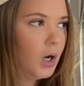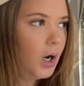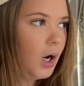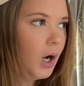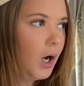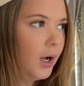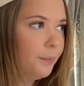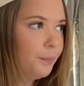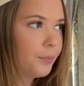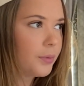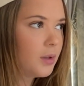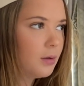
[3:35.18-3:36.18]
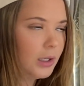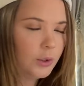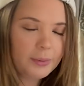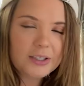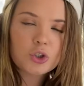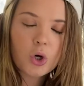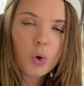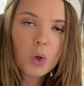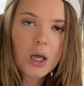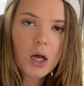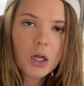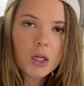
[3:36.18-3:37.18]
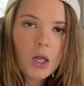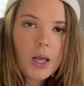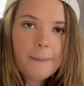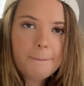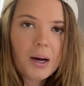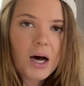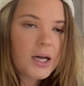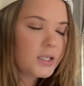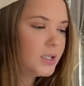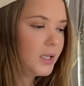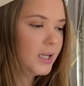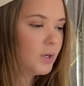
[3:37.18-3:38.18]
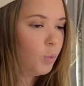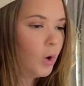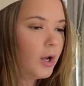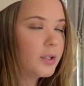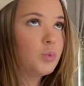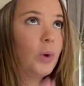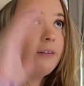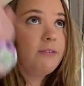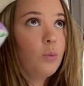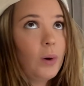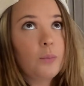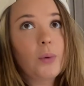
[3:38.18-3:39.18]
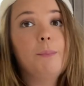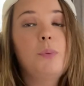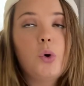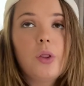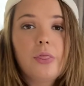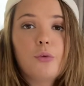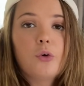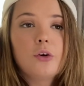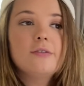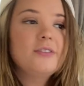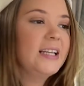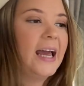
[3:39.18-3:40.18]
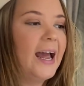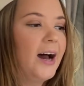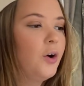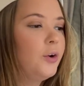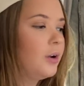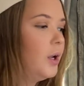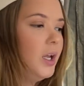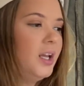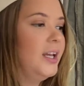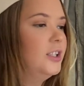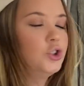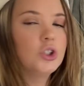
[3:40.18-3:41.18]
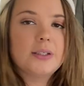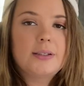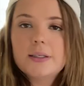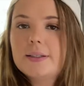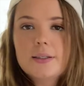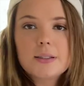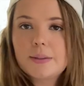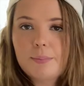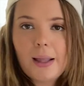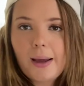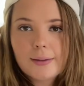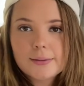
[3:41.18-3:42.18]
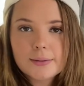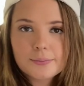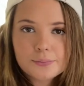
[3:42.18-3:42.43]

um, a little bit taller, but it works well for when we put the roof down, it just sits into place.